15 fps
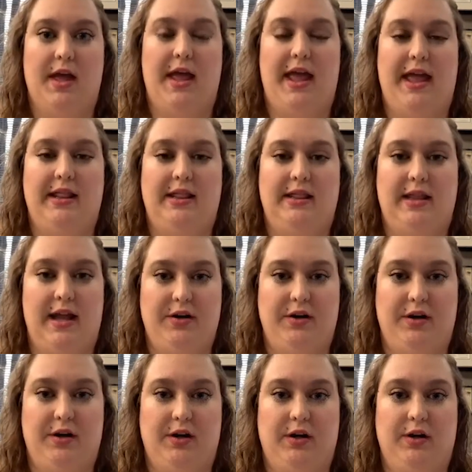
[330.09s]
a
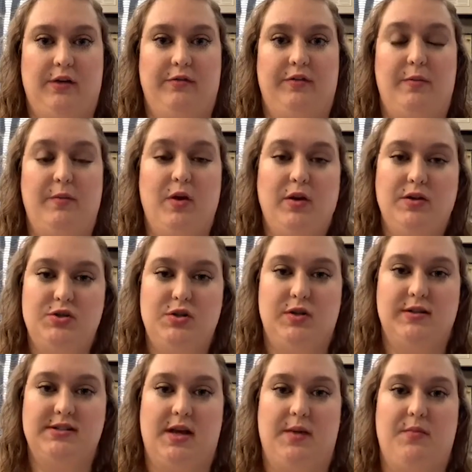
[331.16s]
letter from your
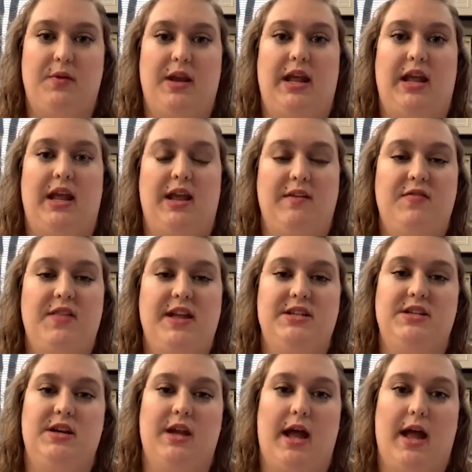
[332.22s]
insurance company if they
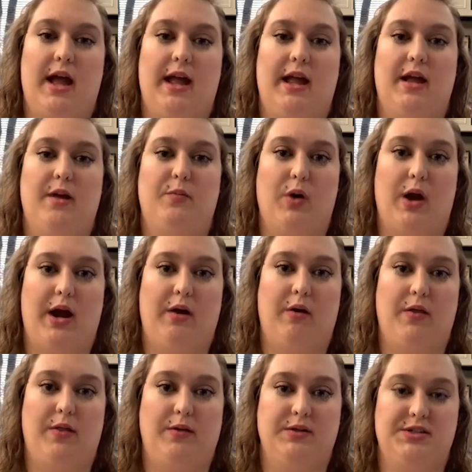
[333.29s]
deny a prior
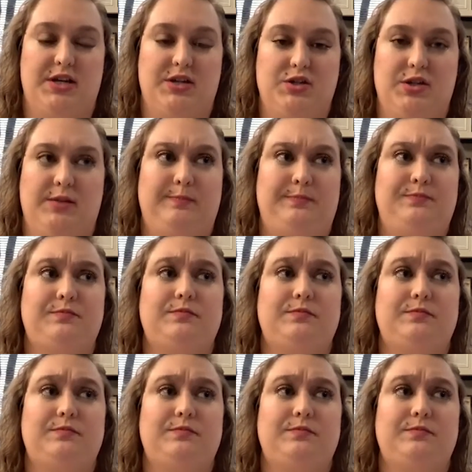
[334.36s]
authorization,